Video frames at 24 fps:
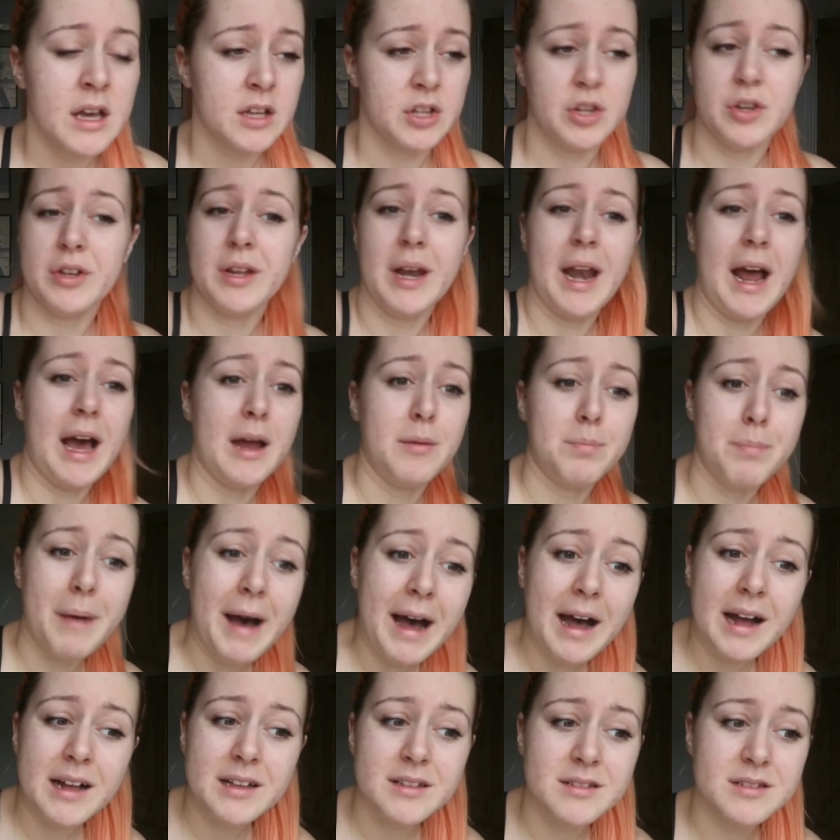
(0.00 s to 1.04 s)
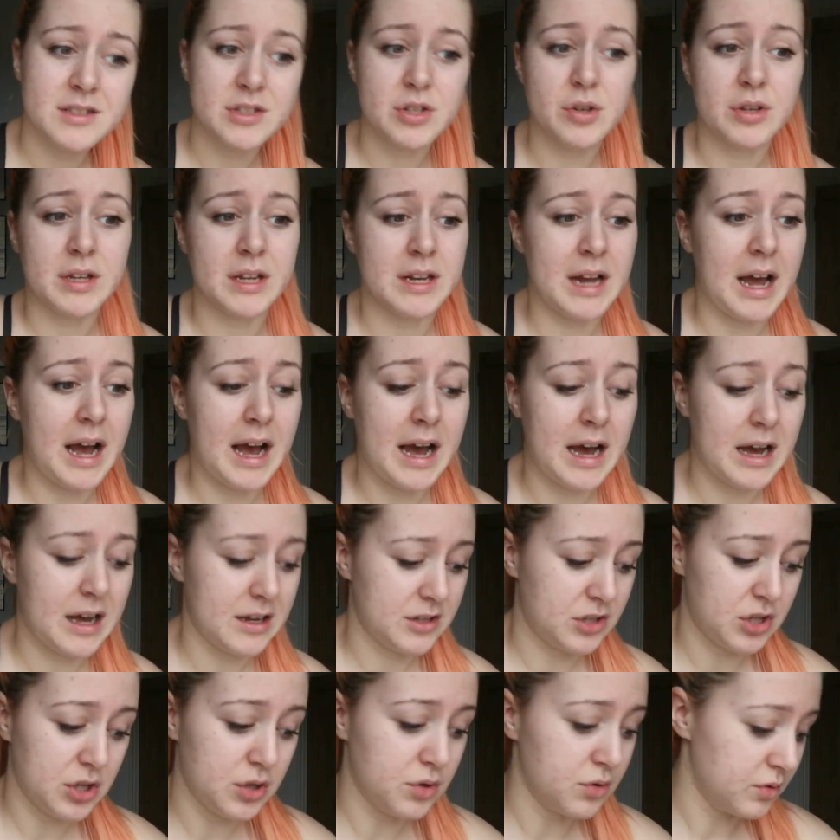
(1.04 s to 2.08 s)
You can add bands, you can
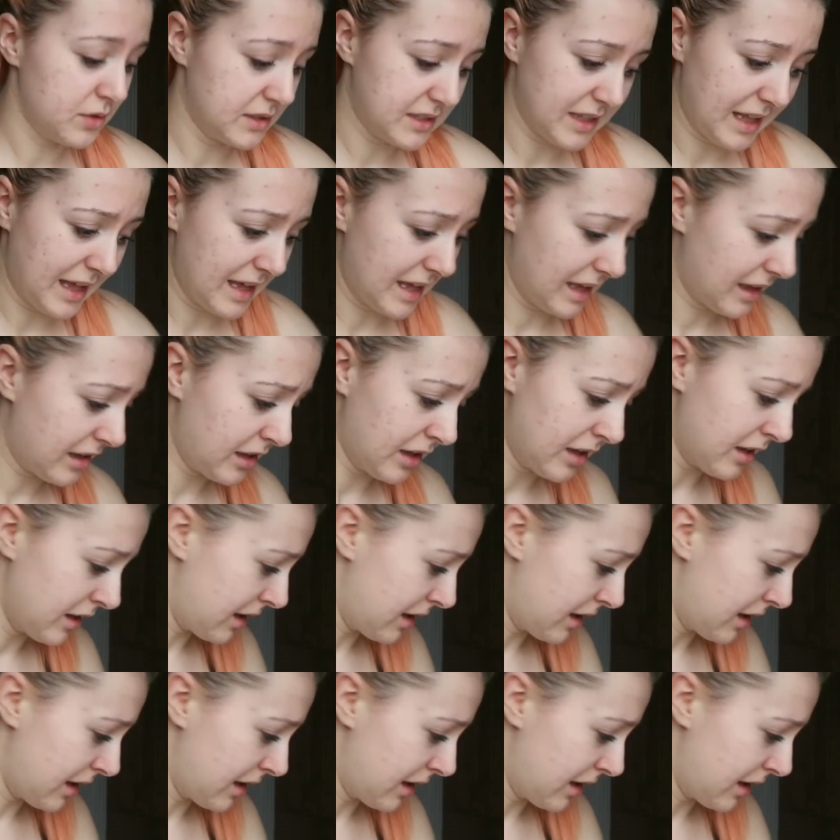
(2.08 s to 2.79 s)
use like,